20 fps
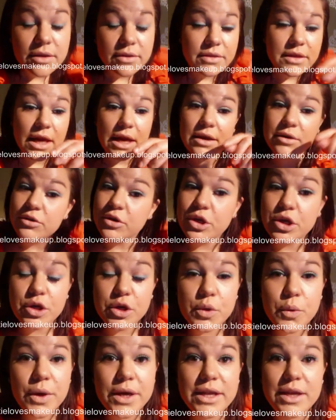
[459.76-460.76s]
then you can
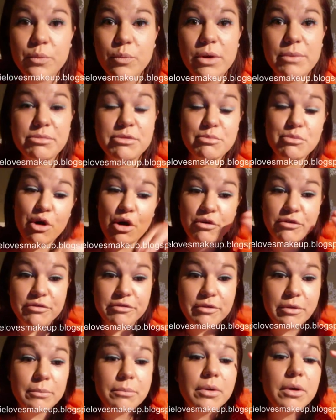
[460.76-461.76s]
quickly whip them off
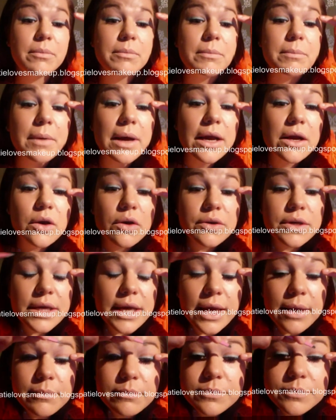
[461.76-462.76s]
and pop them back on
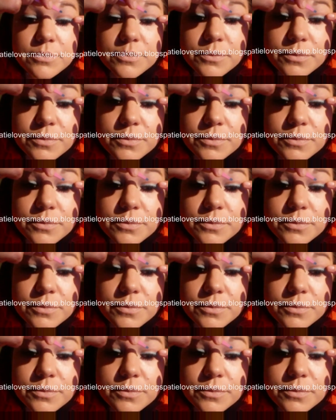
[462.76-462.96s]
again.